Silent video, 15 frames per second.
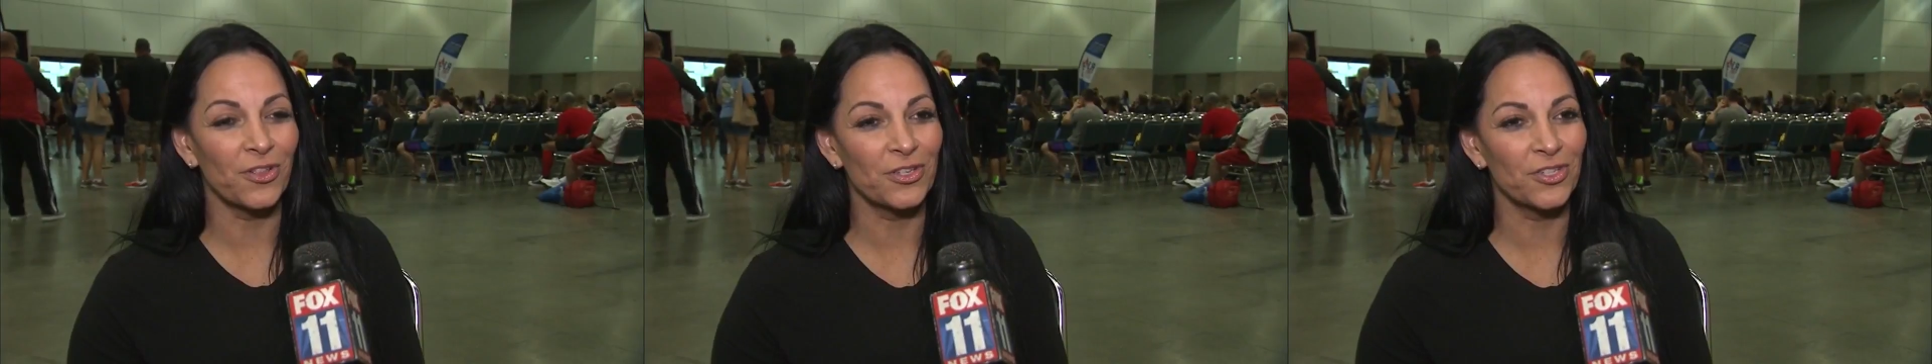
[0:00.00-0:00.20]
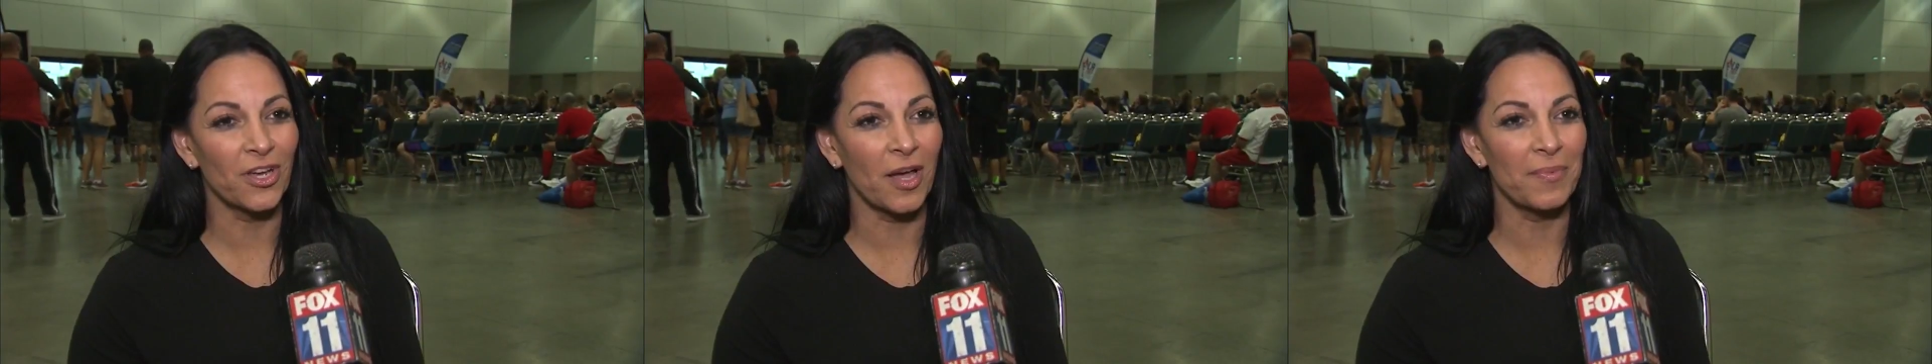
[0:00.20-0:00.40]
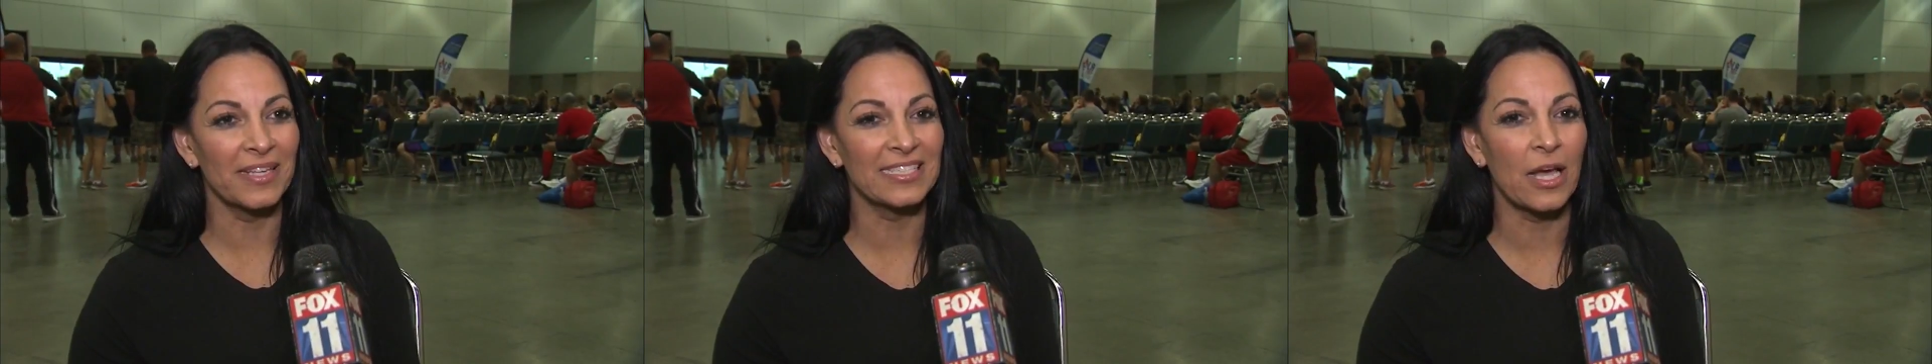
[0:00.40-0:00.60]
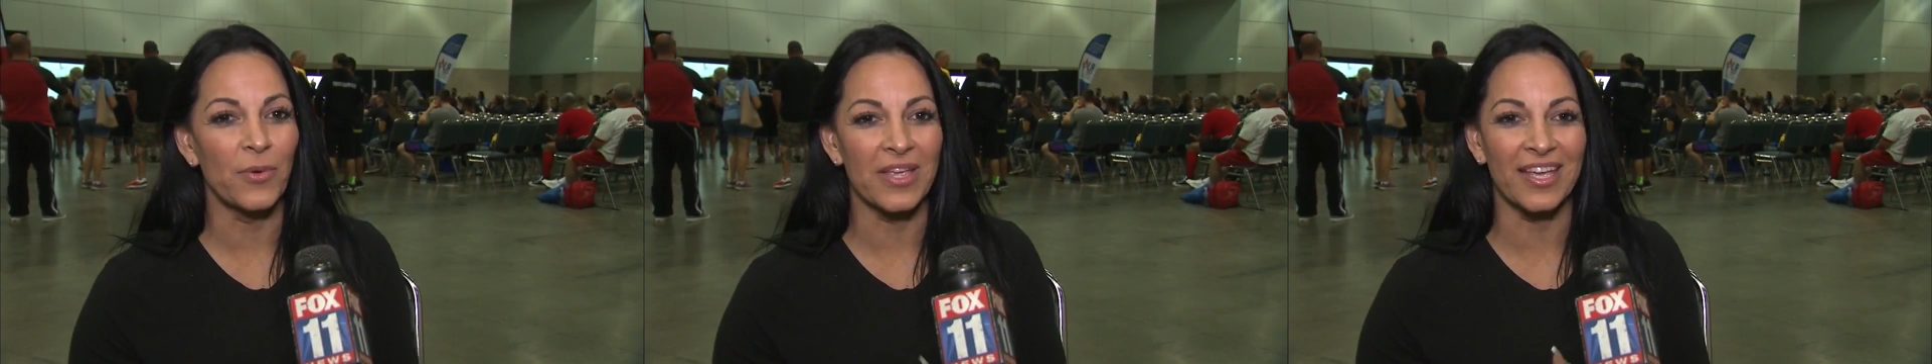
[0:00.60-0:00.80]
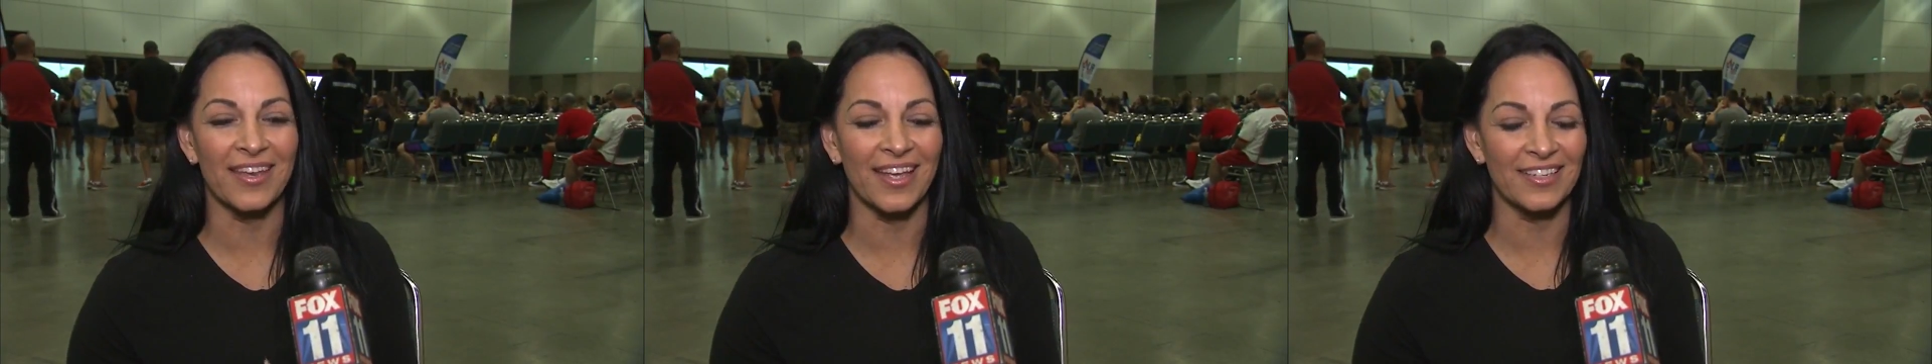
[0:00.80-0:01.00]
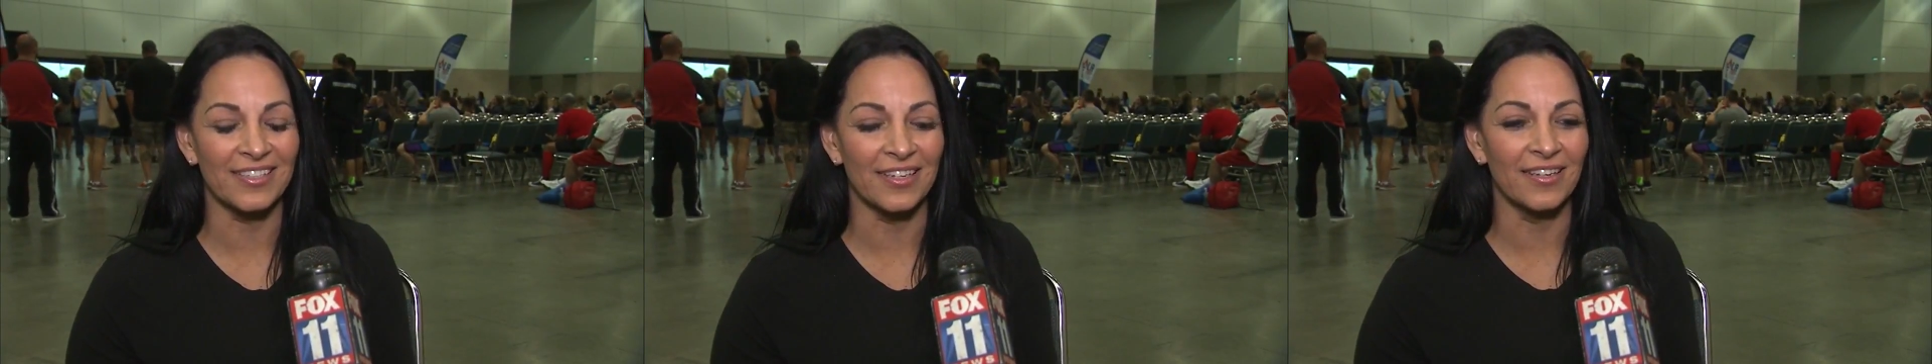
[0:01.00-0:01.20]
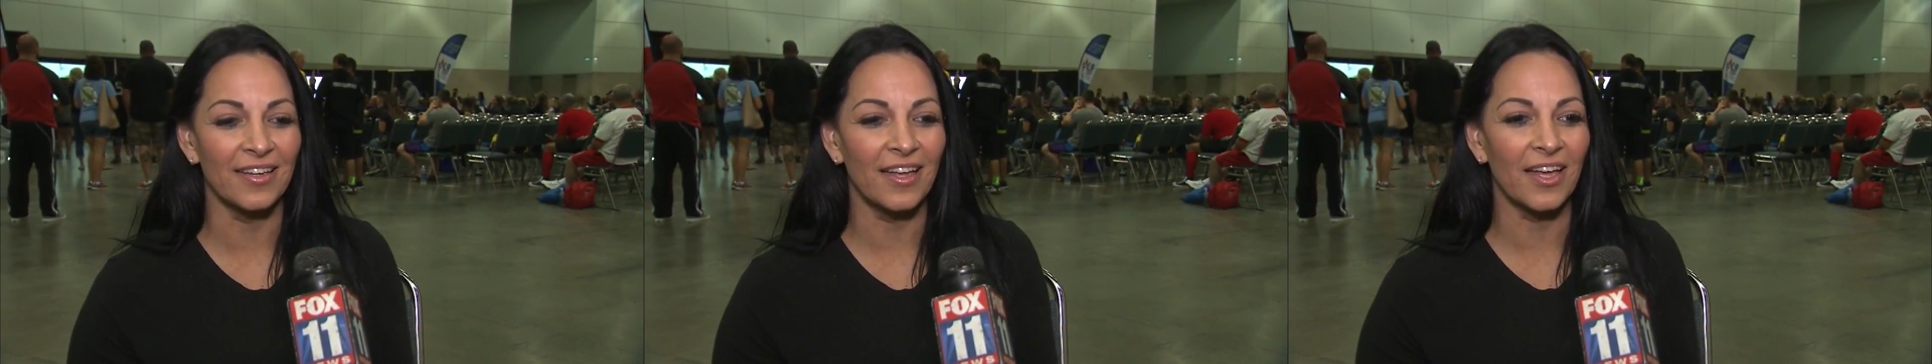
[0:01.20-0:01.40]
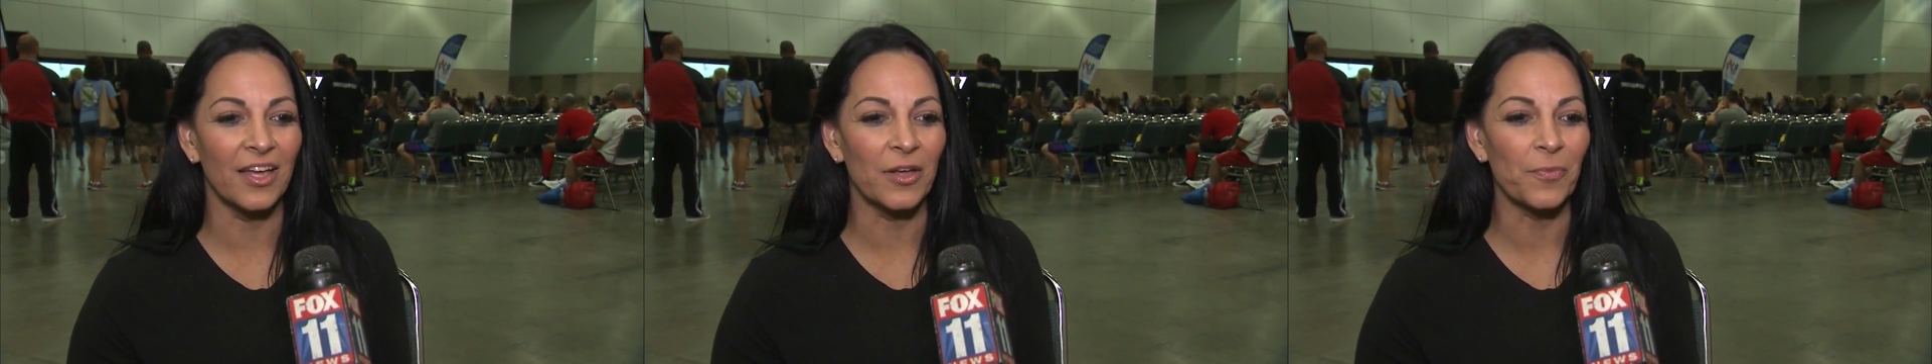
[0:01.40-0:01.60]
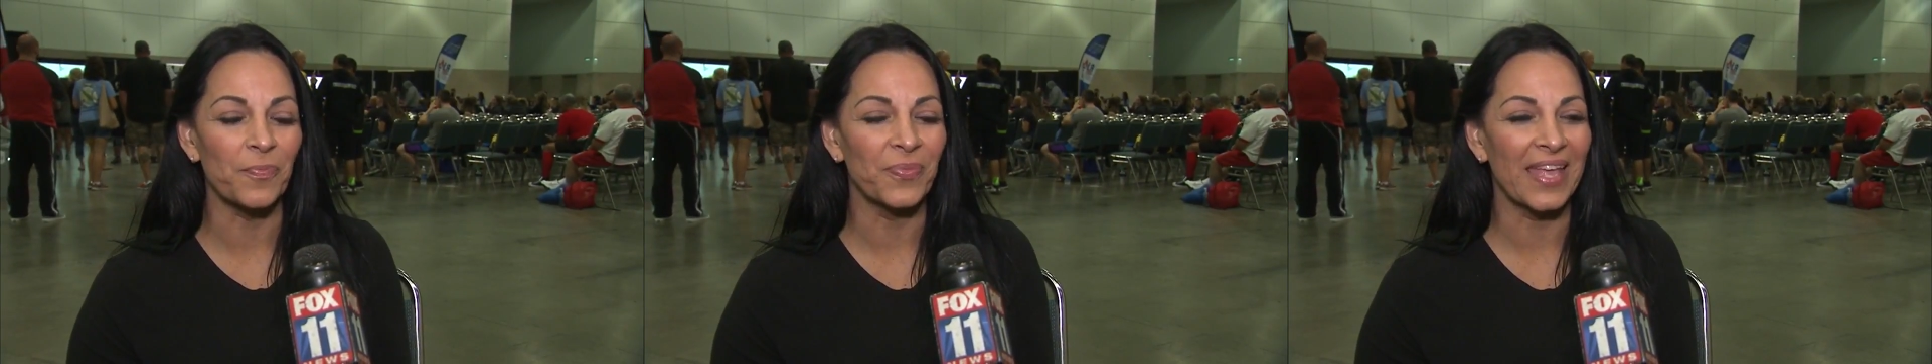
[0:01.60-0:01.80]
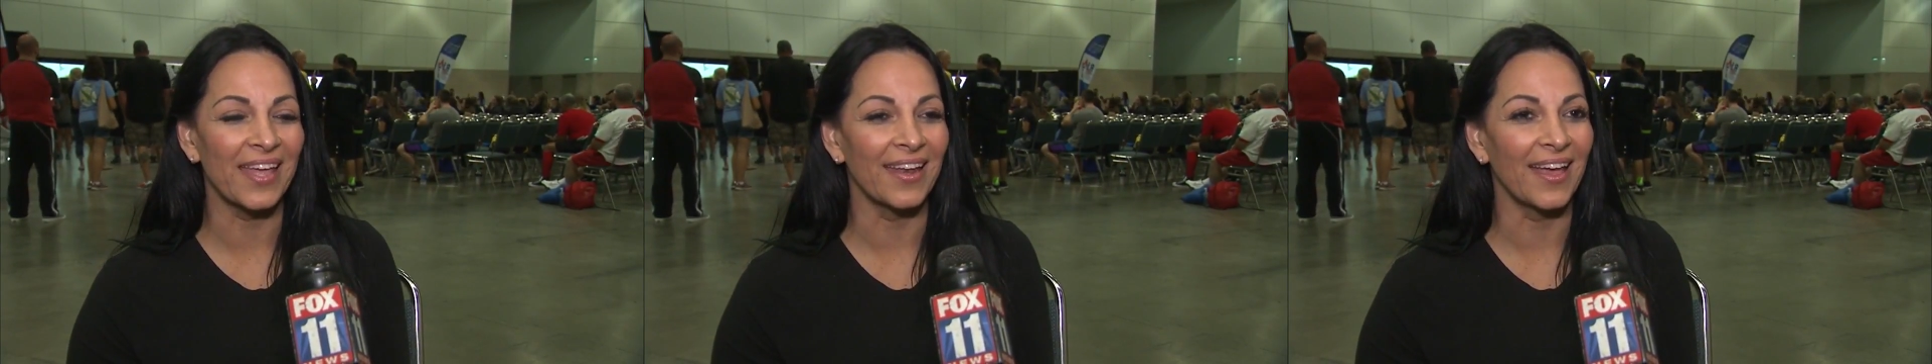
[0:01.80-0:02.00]
on the job. That's how we connected,
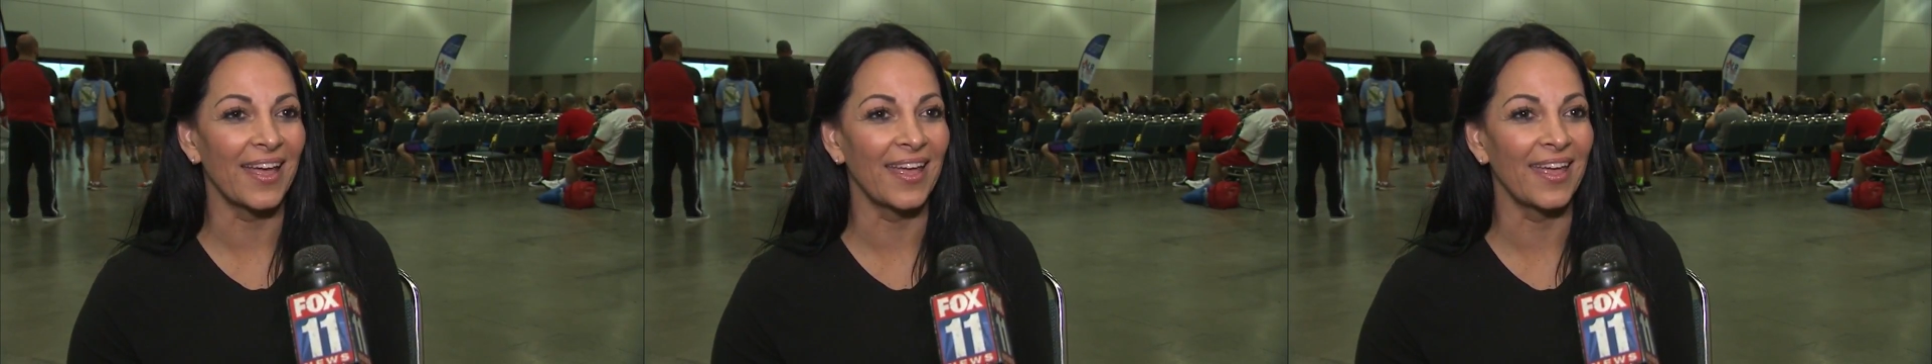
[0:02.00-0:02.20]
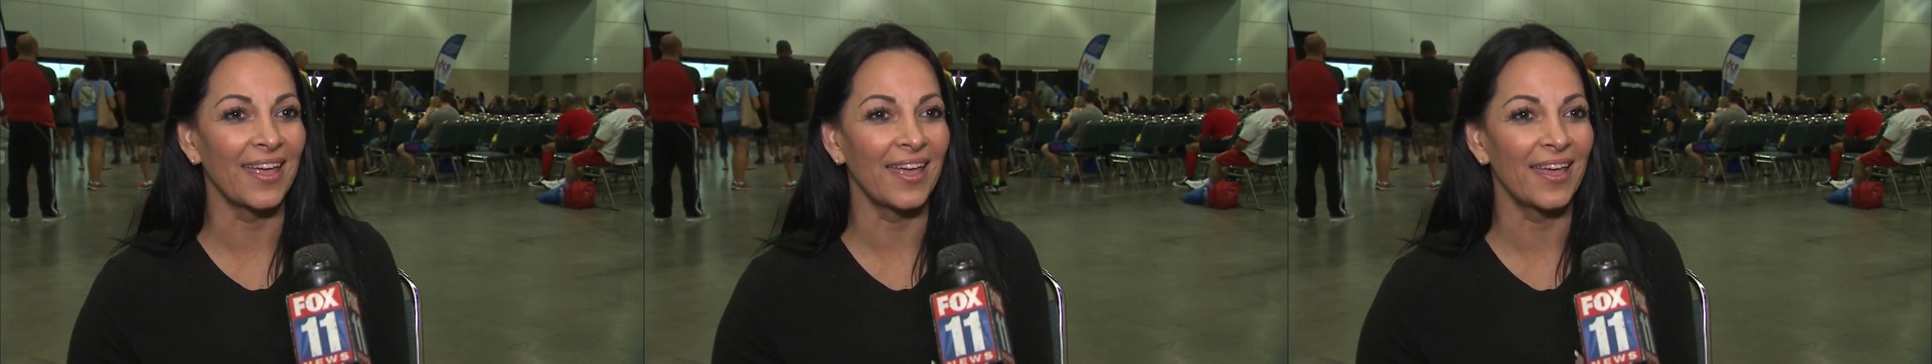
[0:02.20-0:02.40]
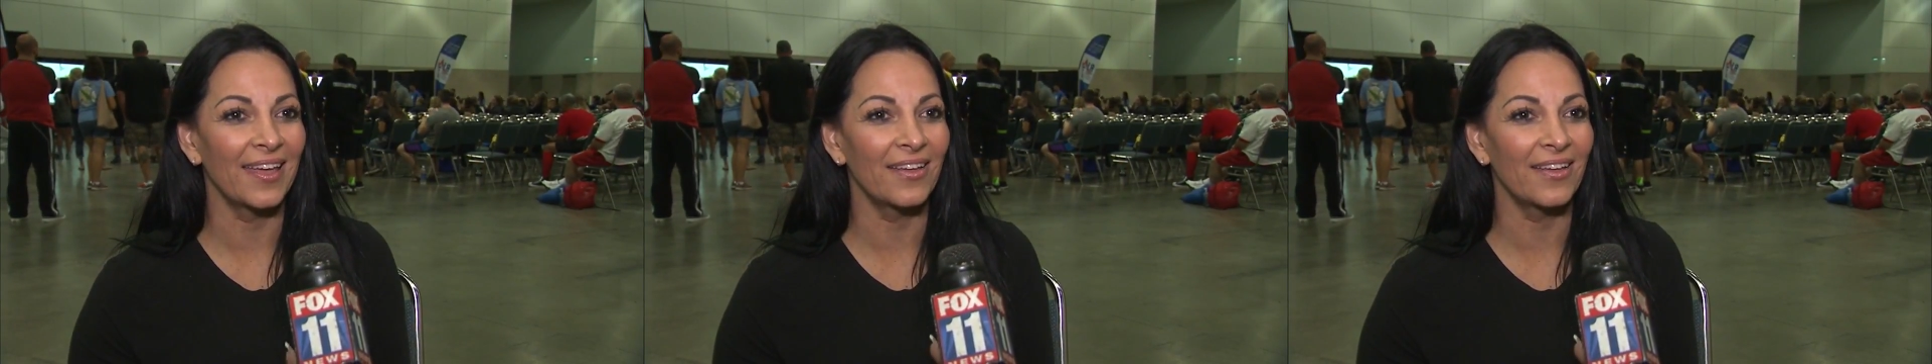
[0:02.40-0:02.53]
and